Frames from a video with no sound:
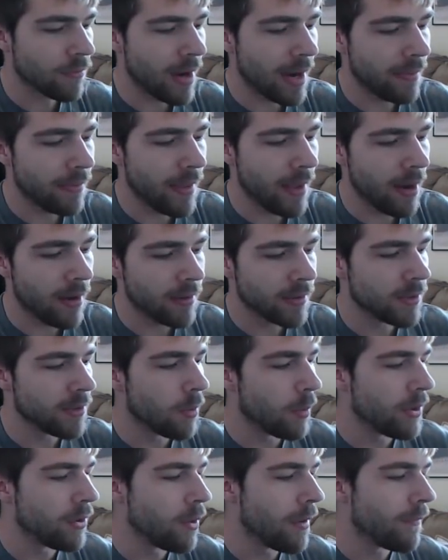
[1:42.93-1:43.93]
right there.
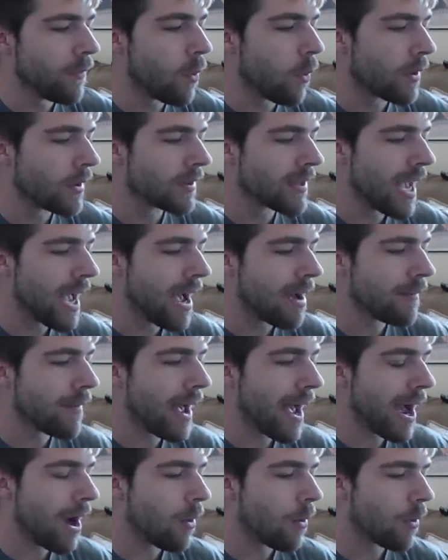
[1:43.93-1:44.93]
So we do, of course, have
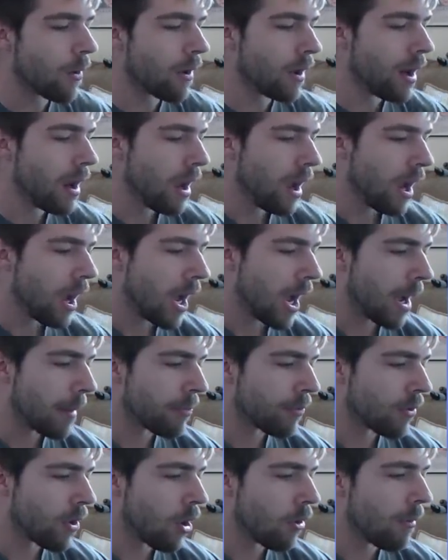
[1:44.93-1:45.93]
our uh,
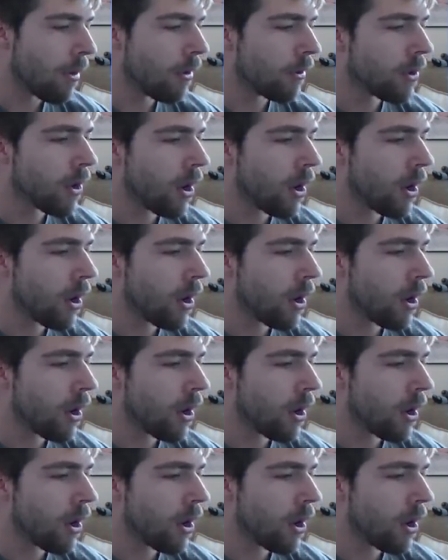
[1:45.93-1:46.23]
promo